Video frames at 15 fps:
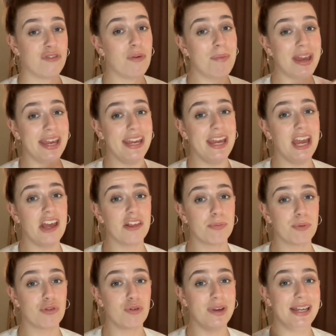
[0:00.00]
For me, it's
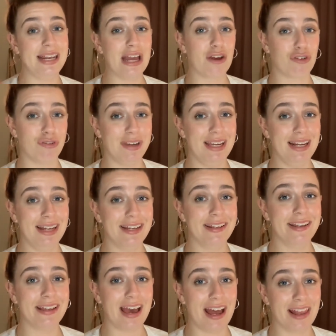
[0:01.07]
between
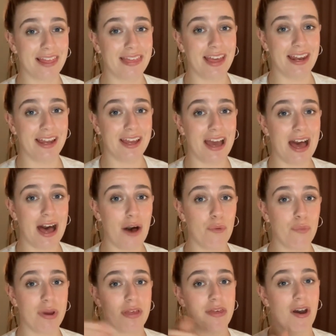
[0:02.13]
Greenland and Senegal,
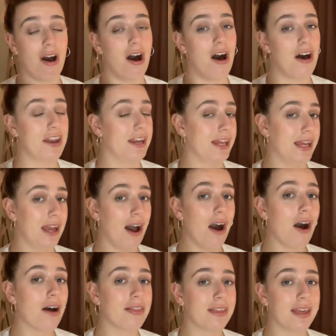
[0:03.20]
which are the
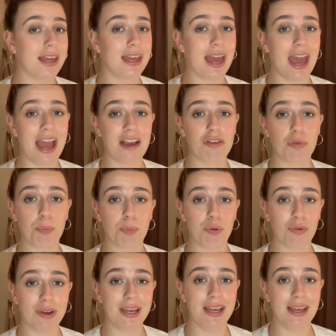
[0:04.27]
Arctic X
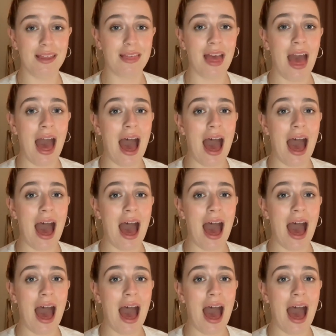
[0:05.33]
Prix